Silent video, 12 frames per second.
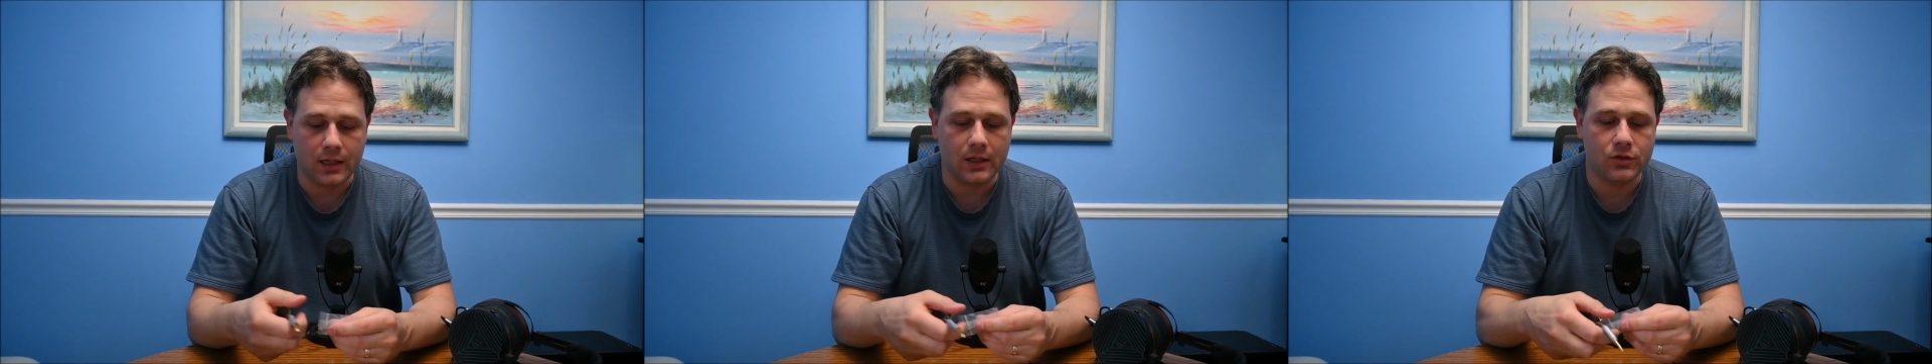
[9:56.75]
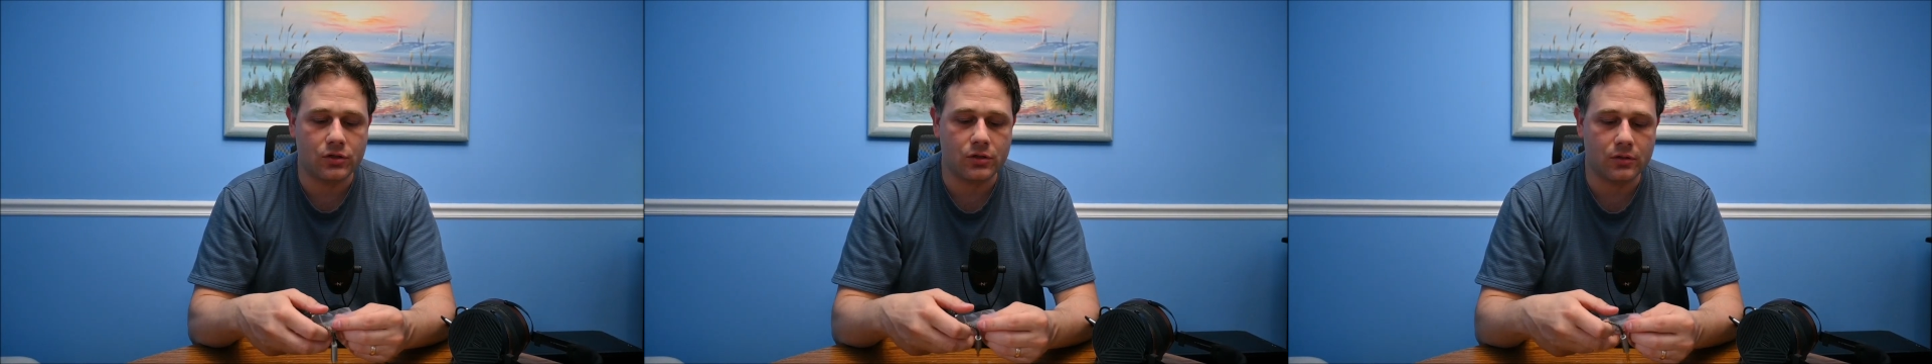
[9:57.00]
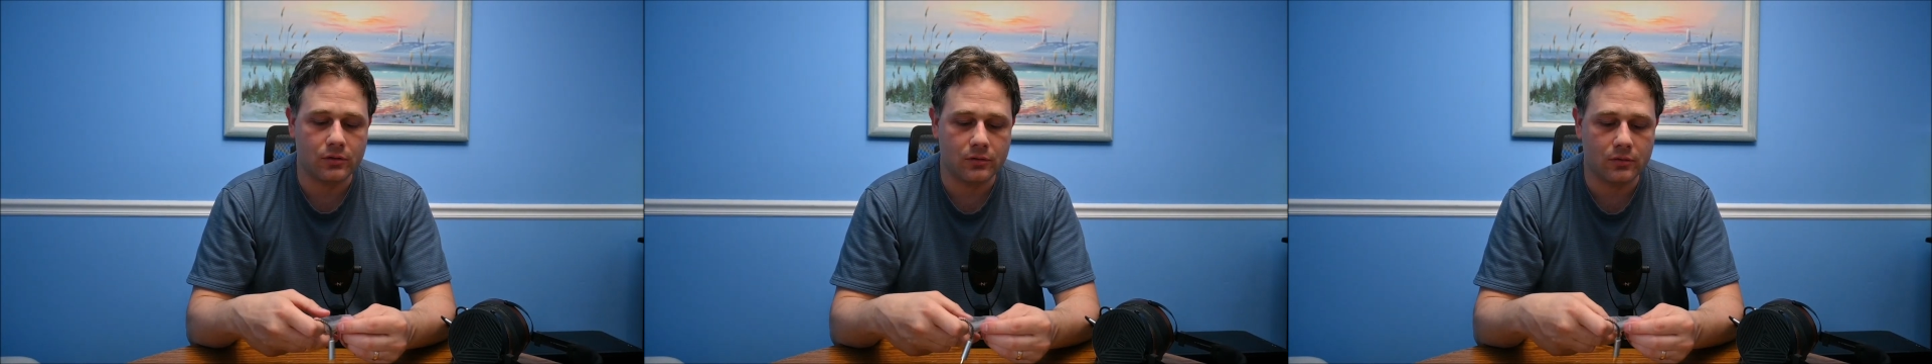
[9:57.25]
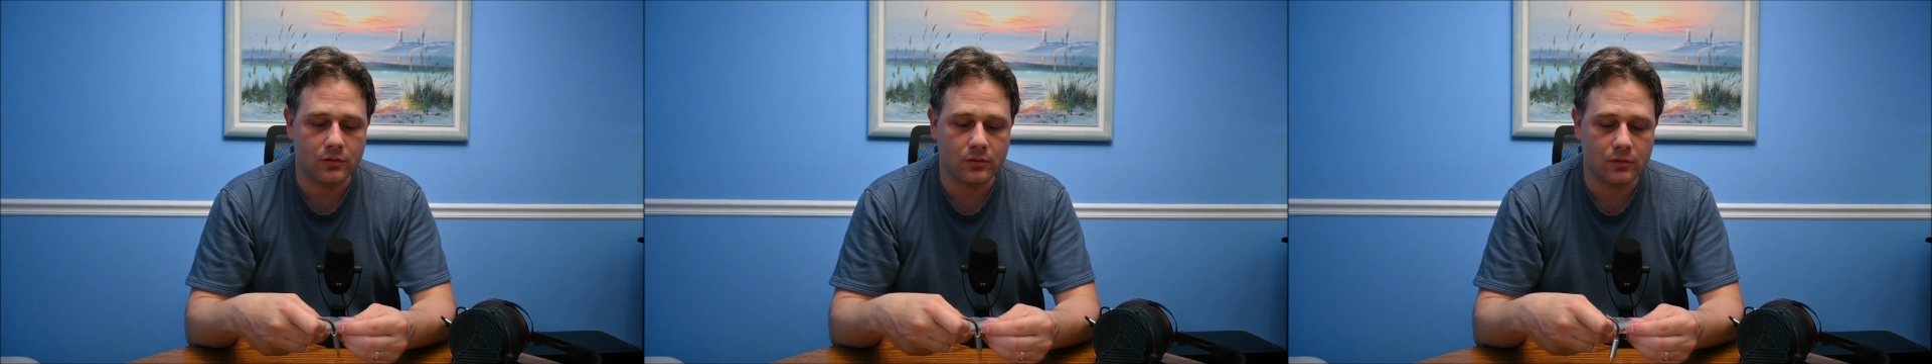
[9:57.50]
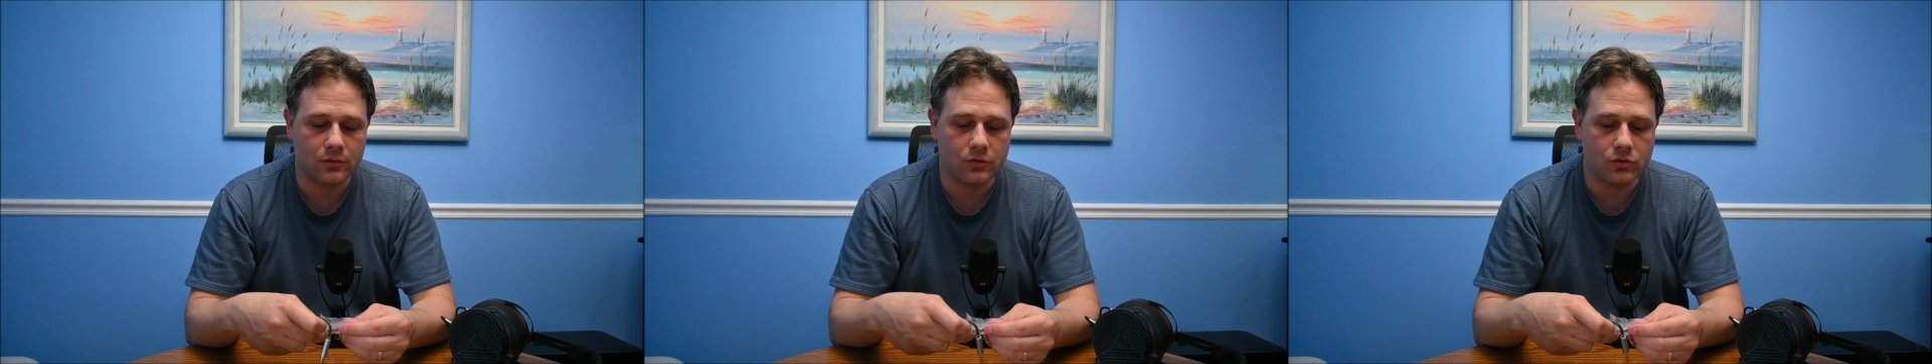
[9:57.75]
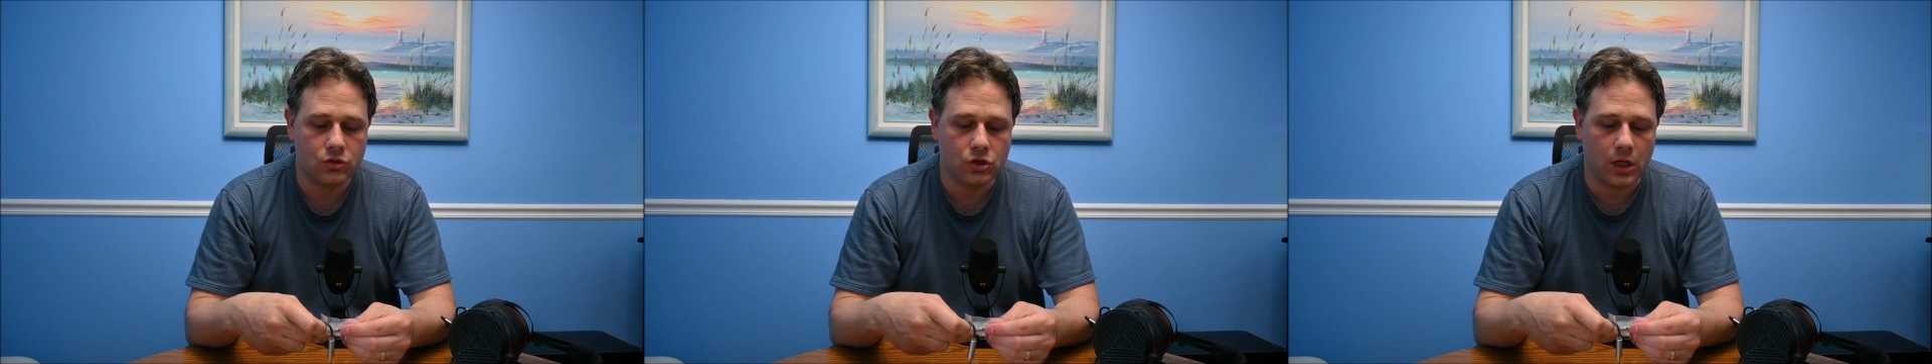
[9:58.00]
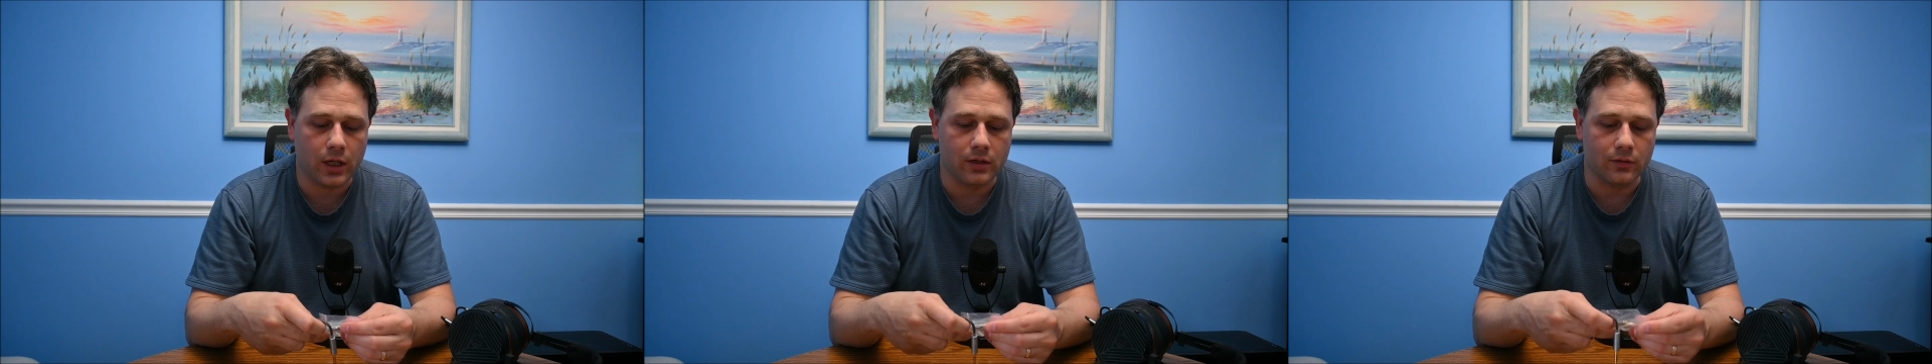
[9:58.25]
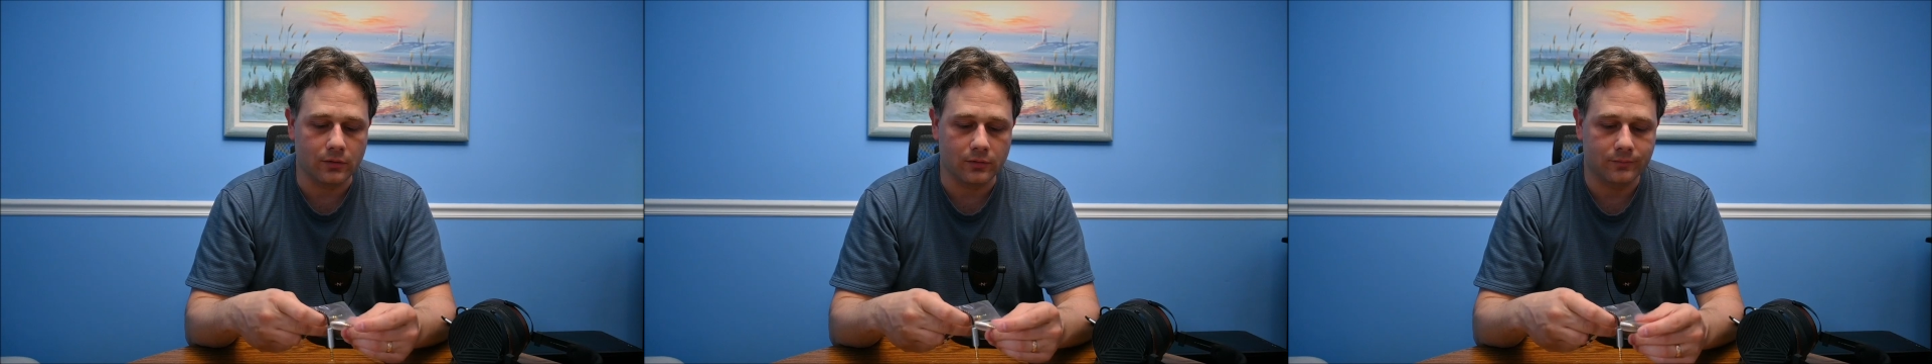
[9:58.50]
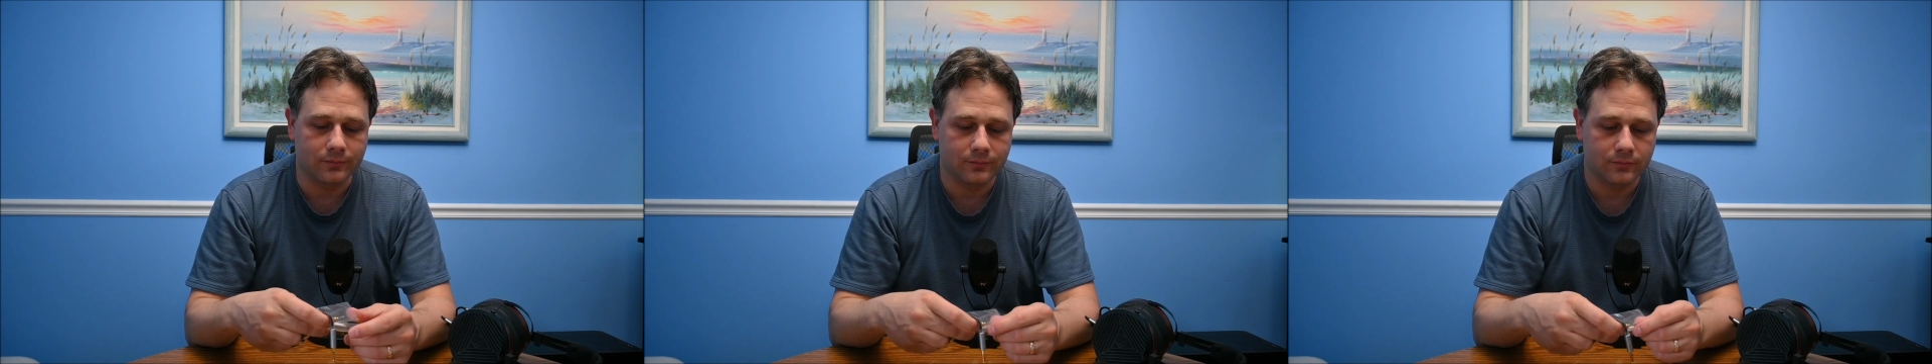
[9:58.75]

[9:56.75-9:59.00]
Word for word: each channel